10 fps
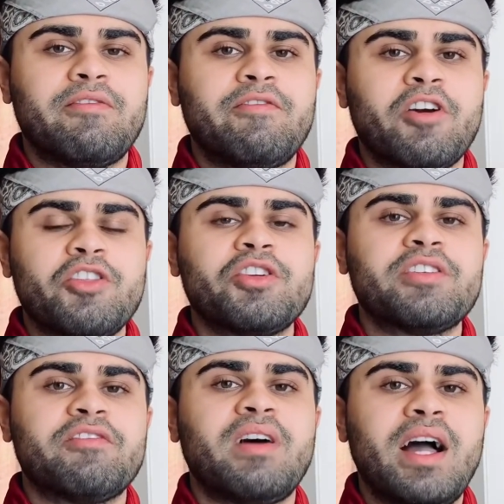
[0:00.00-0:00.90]
further
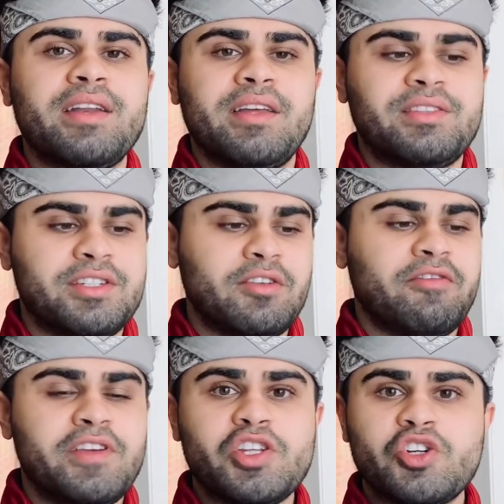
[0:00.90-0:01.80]
define its, you know,
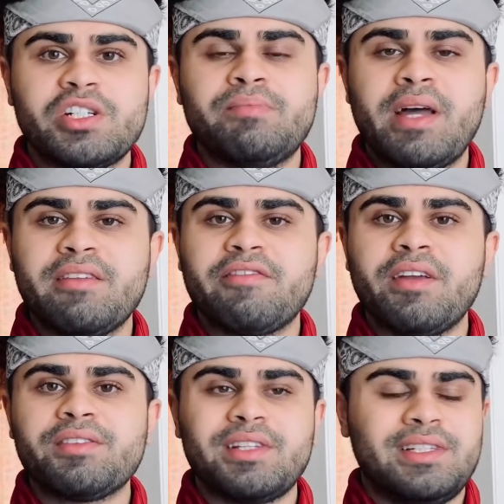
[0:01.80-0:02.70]
features, its
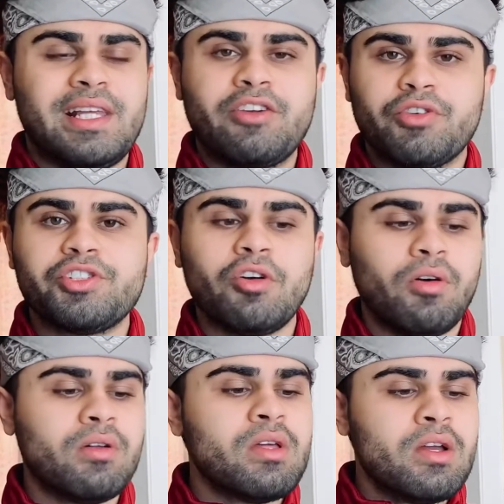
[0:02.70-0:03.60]
benefits, its end
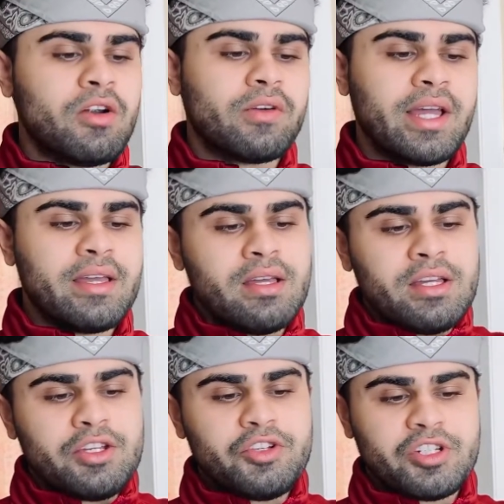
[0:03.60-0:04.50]
result, right?
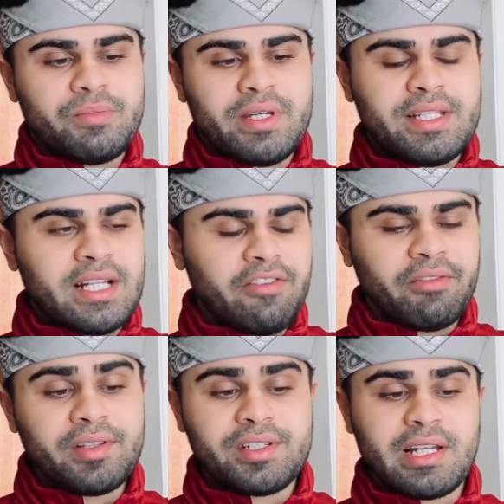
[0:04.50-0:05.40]
You should be
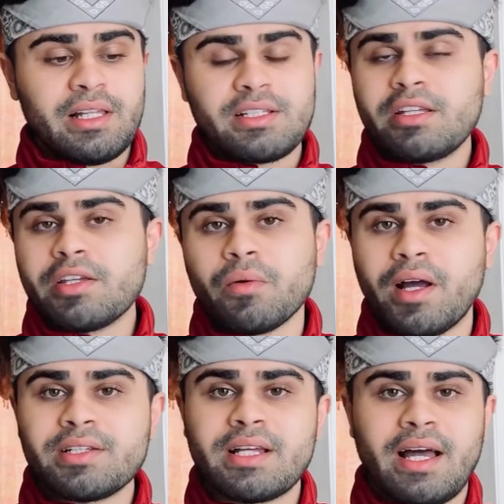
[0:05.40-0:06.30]
definitely selling to the
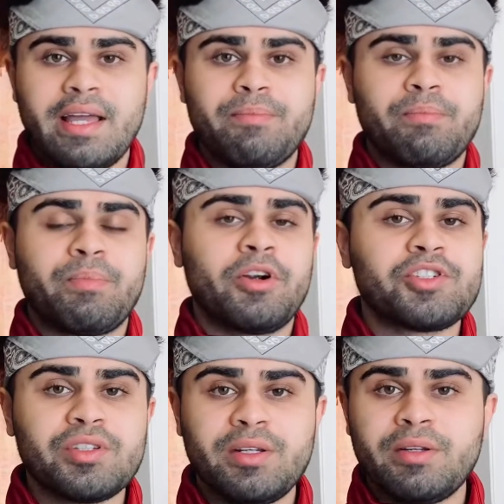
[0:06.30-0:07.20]
US. I
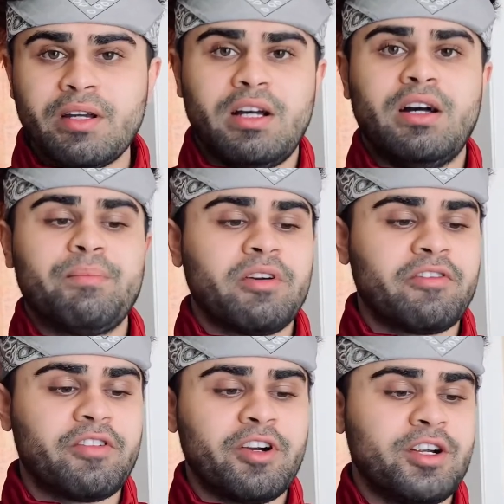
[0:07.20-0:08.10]
personally uh,
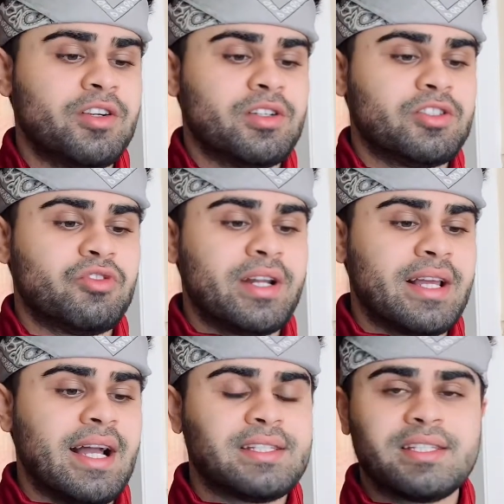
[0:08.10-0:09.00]
prefer running
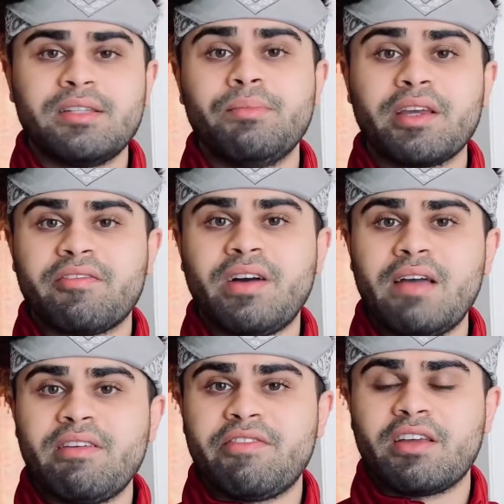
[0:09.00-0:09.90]
ads to the big
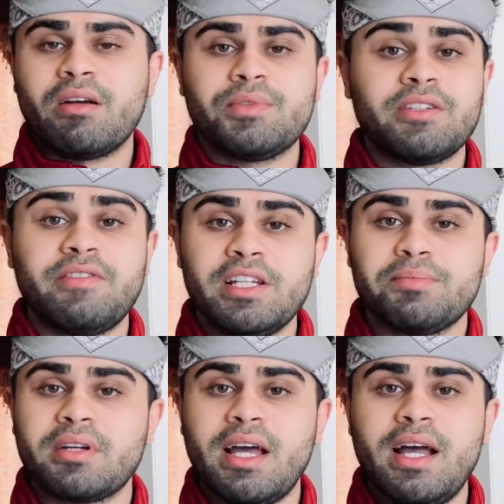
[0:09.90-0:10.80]
five if it comes to
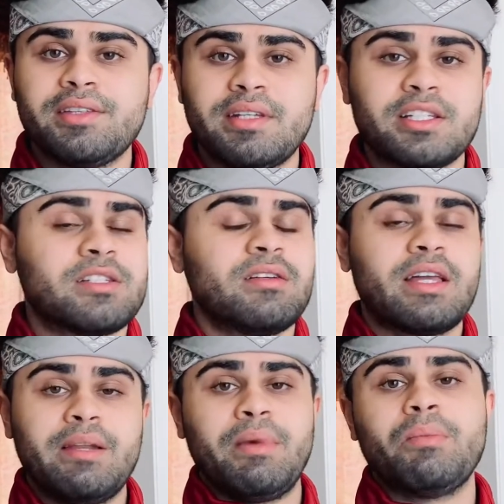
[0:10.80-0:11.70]
Facebook ads. That's,
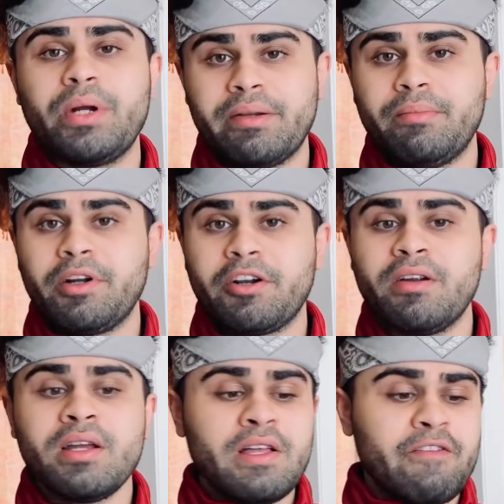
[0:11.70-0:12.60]
again, my bread and
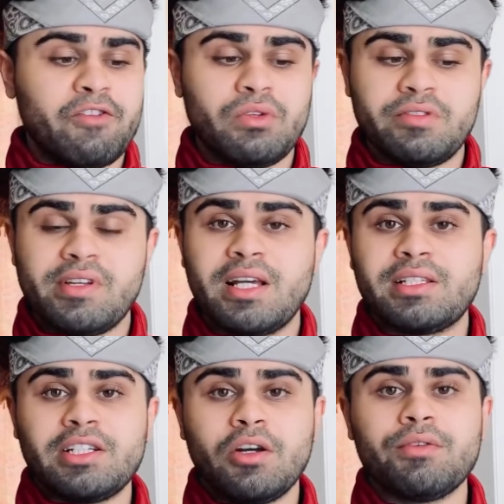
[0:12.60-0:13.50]
butter. For those of you guys
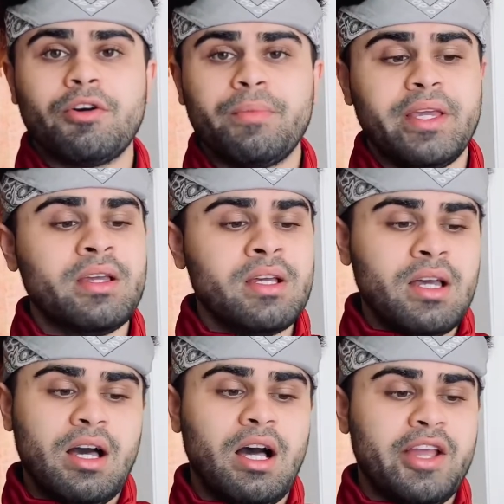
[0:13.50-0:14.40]
that don't know me,
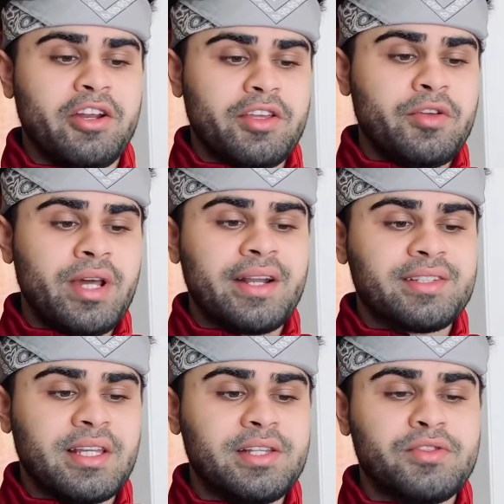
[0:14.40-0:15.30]
uh, you know, United
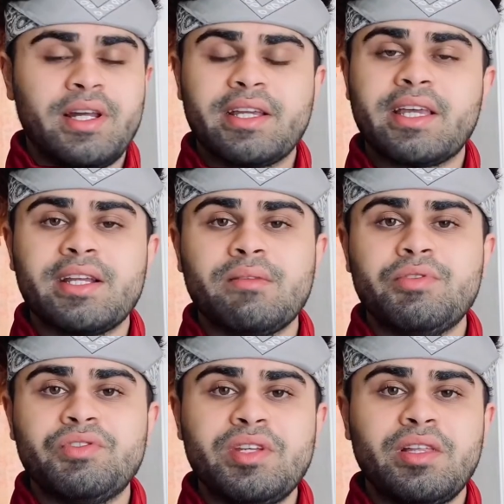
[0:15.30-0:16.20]
States, United Kingdom,
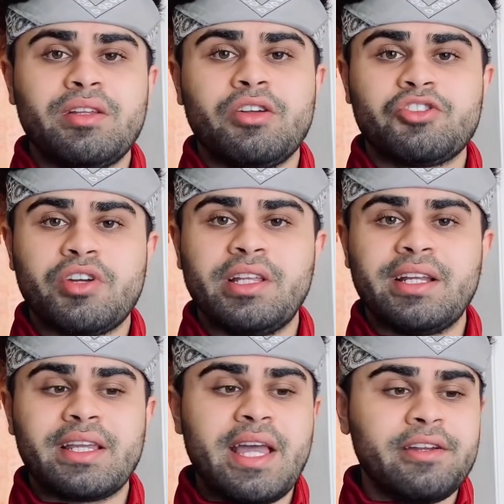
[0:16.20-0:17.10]
New Zealand, Australia,
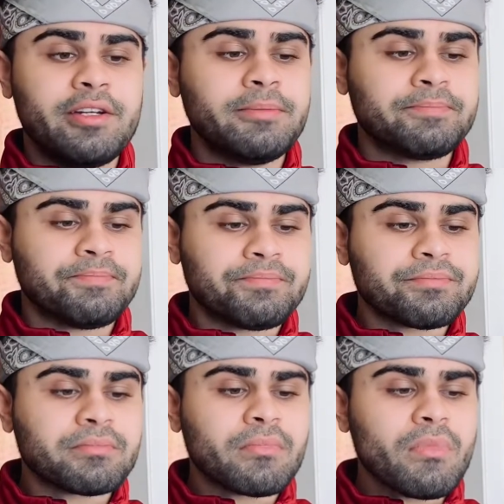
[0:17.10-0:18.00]
and Canada,
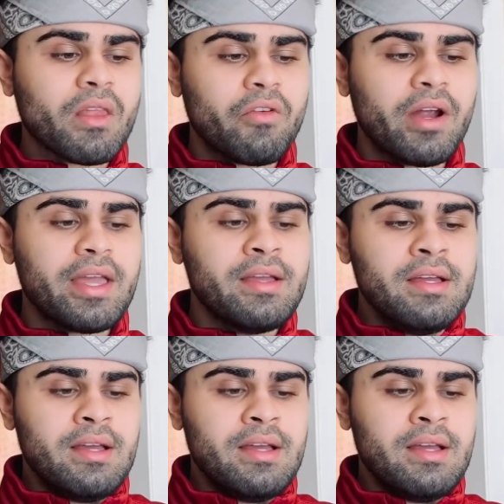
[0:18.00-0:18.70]
right?